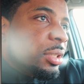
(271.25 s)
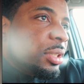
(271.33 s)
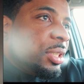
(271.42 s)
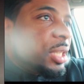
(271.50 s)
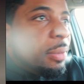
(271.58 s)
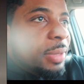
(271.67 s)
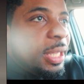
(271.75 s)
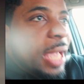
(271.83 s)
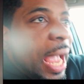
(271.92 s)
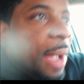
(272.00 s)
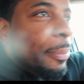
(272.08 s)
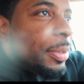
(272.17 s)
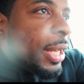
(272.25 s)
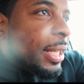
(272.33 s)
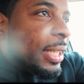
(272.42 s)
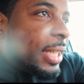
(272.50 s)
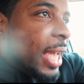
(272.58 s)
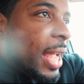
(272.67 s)
something happened at
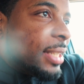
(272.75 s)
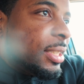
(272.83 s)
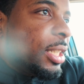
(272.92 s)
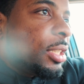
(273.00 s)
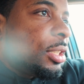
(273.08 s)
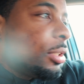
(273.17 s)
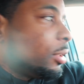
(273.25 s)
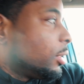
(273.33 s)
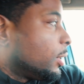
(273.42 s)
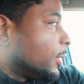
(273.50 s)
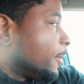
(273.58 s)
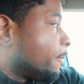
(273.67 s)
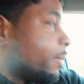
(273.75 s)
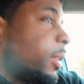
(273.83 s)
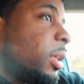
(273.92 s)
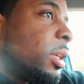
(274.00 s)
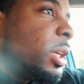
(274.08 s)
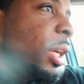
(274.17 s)
the gas station.
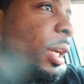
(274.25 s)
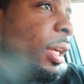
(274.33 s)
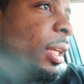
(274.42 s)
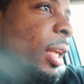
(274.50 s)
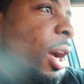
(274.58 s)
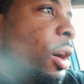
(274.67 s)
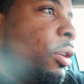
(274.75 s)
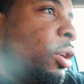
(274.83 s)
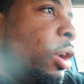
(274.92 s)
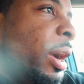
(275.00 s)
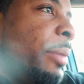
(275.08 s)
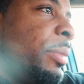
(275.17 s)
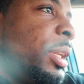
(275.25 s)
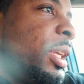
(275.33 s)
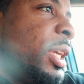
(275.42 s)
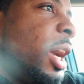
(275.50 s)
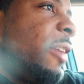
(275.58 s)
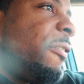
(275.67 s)
And I don't know how many
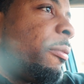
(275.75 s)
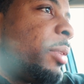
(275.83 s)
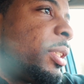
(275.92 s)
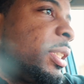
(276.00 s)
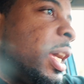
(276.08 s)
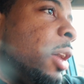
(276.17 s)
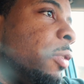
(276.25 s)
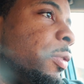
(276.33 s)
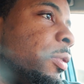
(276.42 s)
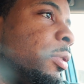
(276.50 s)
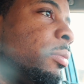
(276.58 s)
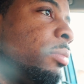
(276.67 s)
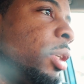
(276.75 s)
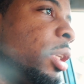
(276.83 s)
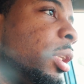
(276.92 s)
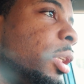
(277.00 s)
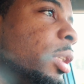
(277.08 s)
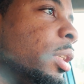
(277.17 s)
of y'all are from the South, but
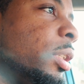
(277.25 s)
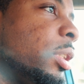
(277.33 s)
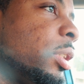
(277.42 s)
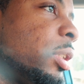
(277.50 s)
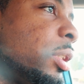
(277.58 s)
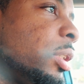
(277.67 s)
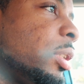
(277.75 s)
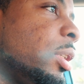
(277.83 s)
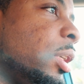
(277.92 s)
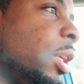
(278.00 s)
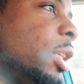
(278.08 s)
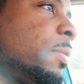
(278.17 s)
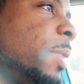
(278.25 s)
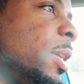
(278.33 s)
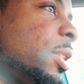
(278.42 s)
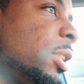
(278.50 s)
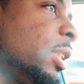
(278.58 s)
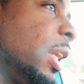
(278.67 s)
look.
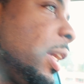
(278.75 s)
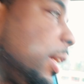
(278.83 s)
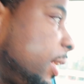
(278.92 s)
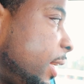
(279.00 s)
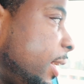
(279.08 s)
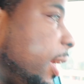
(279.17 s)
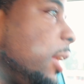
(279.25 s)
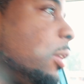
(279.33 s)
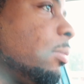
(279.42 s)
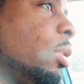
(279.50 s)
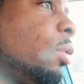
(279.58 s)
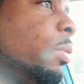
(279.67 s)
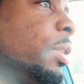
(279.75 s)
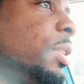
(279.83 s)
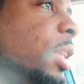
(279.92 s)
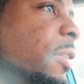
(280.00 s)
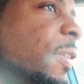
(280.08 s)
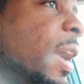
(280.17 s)
Especially like in Atlanta, bro, when
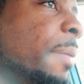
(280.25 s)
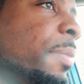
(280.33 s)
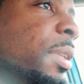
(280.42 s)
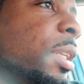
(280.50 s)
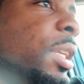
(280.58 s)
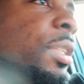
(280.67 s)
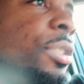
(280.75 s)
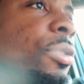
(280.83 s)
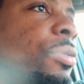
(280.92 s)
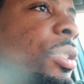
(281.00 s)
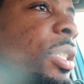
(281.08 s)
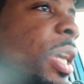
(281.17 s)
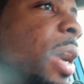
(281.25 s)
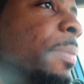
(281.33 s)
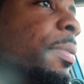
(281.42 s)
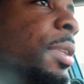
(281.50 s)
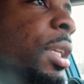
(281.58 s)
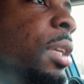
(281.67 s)
stuff happened, it usually
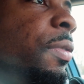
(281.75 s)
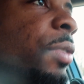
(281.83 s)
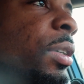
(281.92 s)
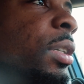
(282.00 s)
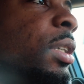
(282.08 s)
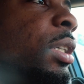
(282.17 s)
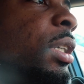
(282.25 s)
happened either